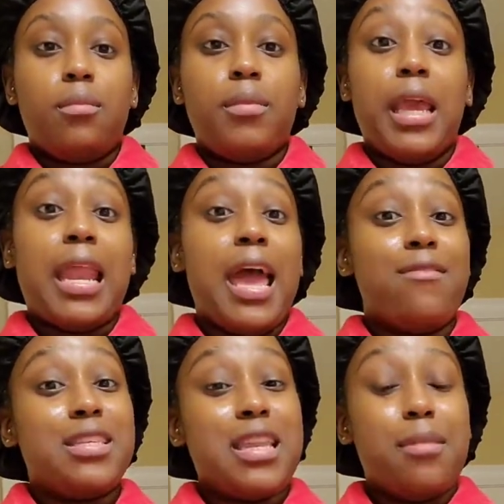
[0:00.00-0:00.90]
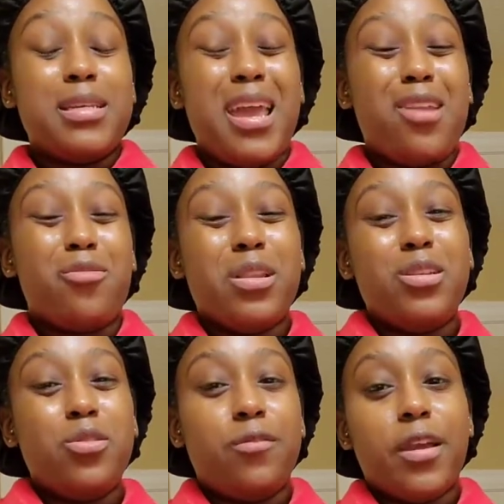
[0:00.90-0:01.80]
And I have Snapchat. I don't really
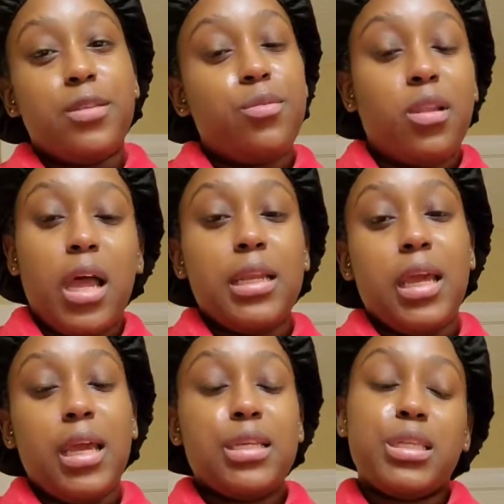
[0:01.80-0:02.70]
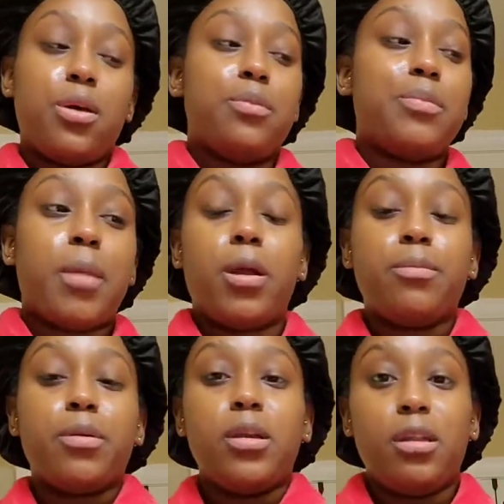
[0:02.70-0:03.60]
do Facebook like that, so I'm not
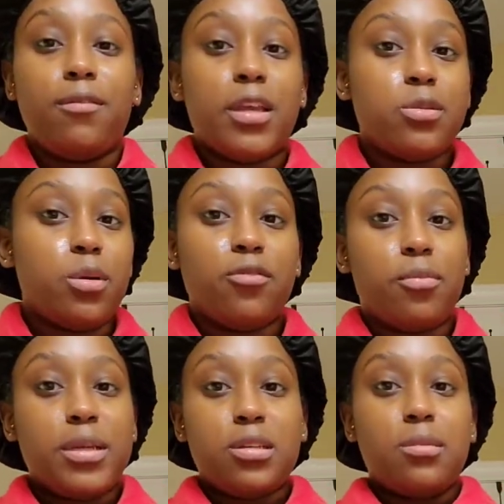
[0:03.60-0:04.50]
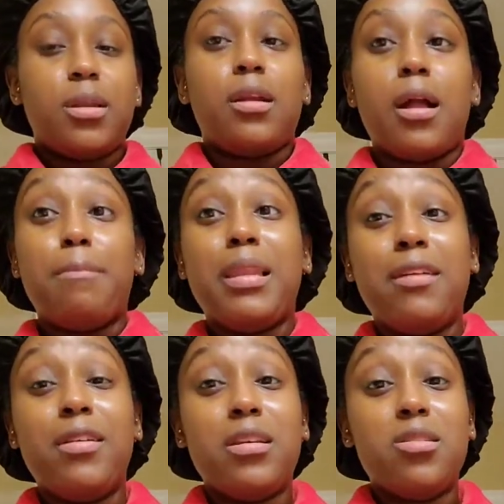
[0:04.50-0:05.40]
going to put any Facebook information up there. I
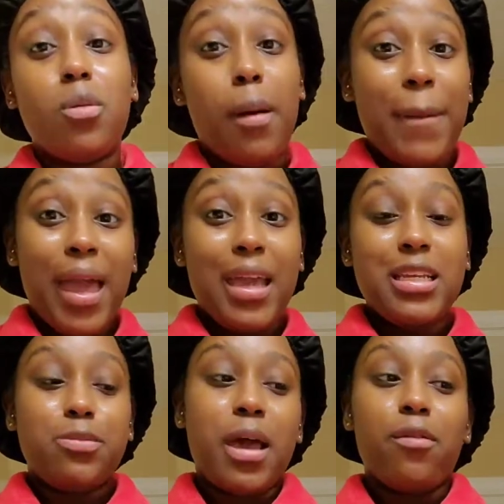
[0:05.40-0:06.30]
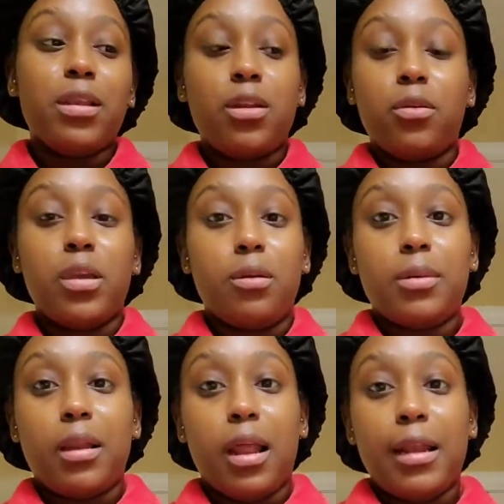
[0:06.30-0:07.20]
believe it is on my page, but I really don't get
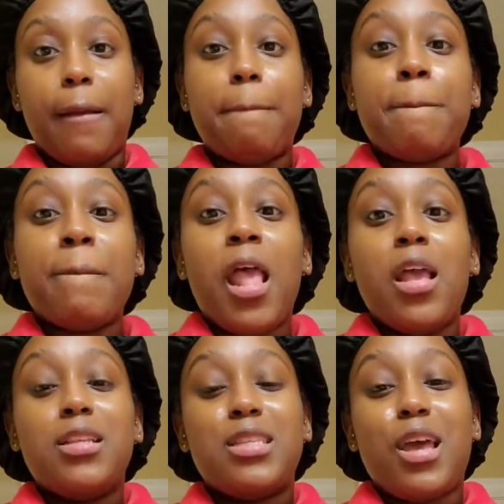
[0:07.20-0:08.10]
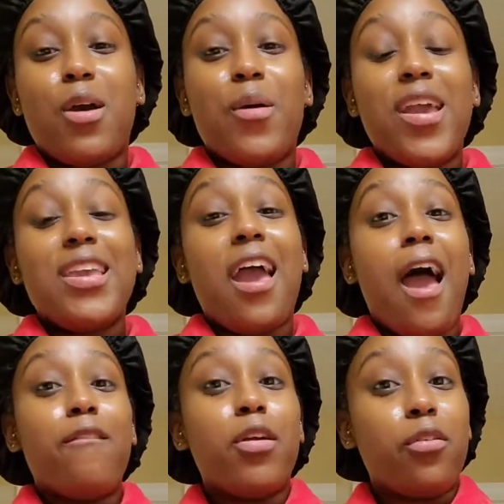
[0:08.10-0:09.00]
up there like that. So, y'all
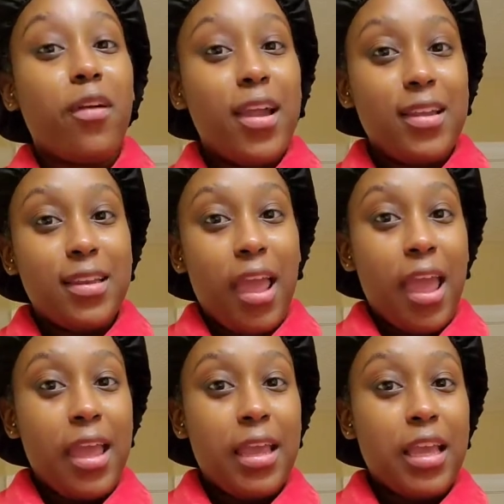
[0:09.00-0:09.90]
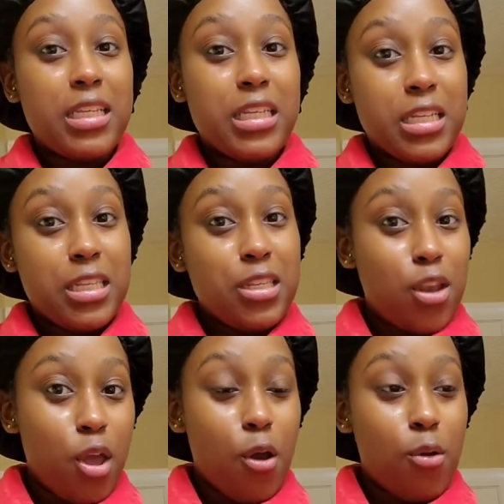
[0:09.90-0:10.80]
have a great day, and just
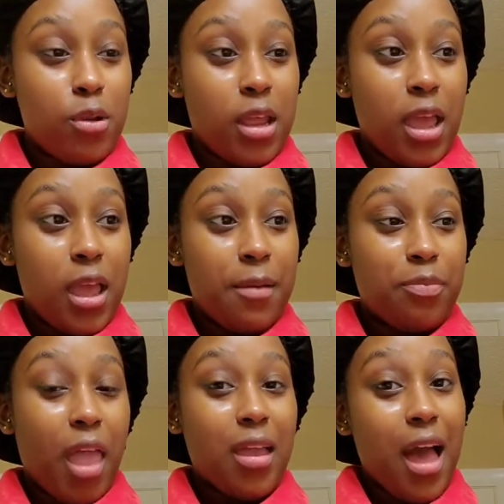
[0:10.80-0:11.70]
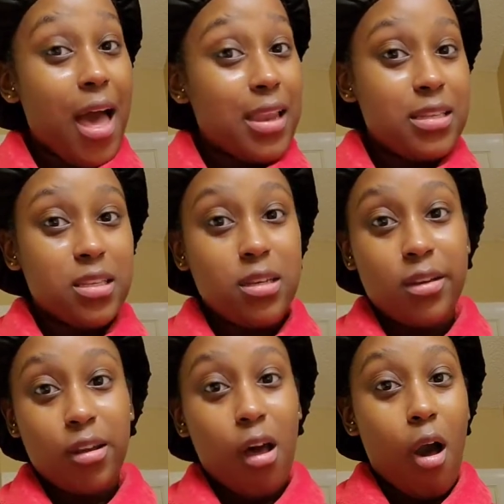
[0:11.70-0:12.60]
know that God is
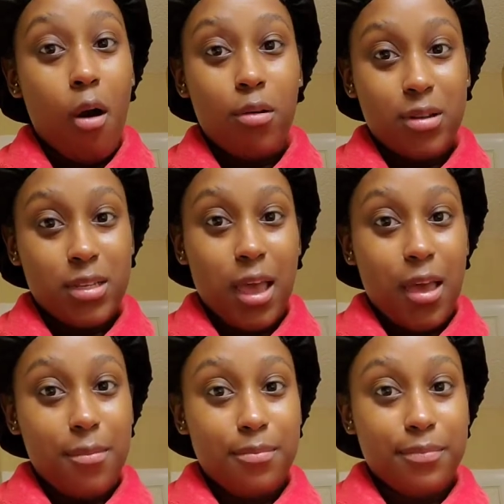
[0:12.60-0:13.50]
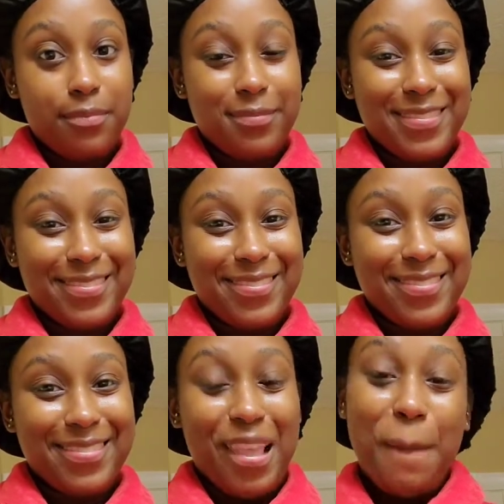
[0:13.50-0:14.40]
good all the time.
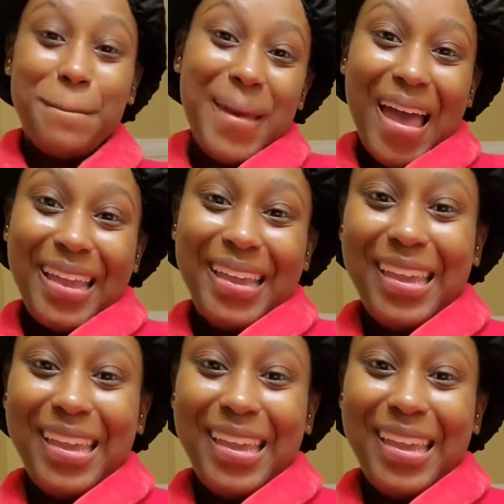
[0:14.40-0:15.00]
Bye.